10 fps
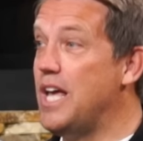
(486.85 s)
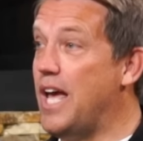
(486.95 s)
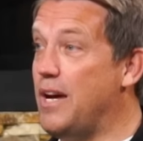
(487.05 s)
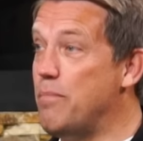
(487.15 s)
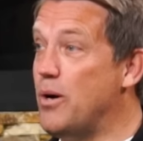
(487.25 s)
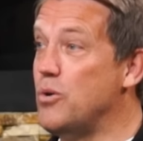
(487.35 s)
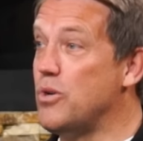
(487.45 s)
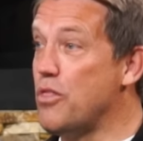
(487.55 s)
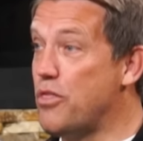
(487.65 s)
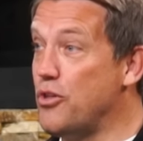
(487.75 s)
and about
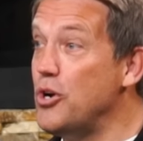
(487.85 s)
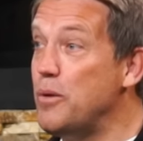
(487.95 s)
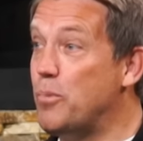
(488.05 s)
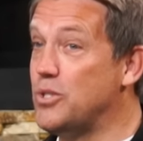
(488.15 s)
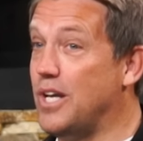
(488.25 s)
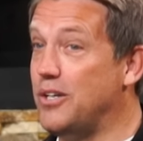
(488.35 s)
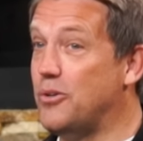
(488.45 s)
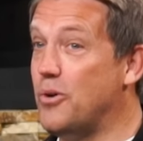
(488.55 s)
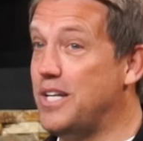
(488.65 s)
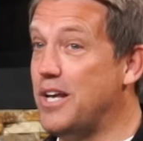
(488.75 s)
30%
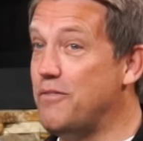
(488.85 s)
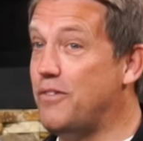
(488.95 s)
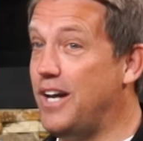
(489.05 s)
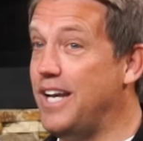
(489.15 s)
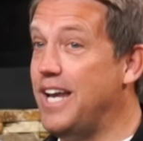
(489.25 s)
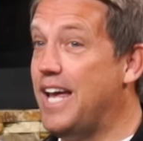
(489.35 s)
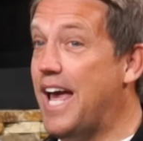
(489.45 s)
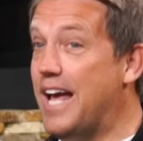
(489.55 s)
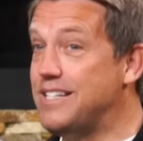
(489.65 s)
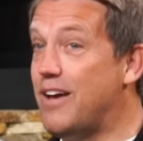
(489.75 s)
who identify
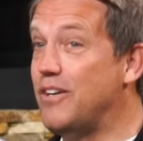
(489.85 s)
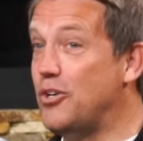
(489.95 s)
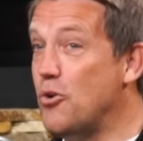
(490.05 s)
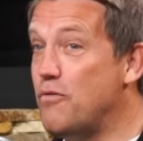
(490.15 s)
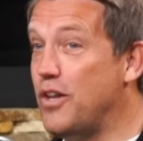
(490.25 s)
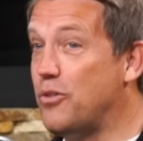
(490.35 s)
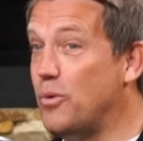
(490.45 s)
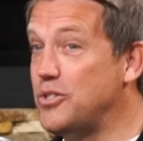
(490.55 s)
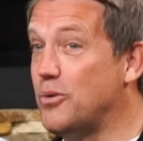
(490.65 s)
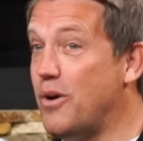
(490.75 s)
as having no faith
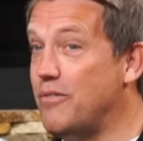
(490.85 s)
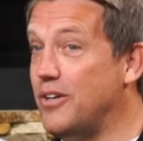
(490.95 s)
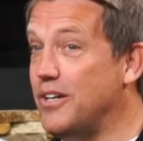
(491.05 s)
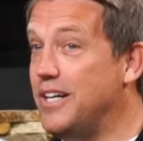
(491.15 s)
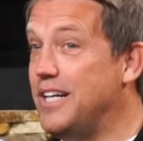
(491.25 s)
whatsoever. Mm.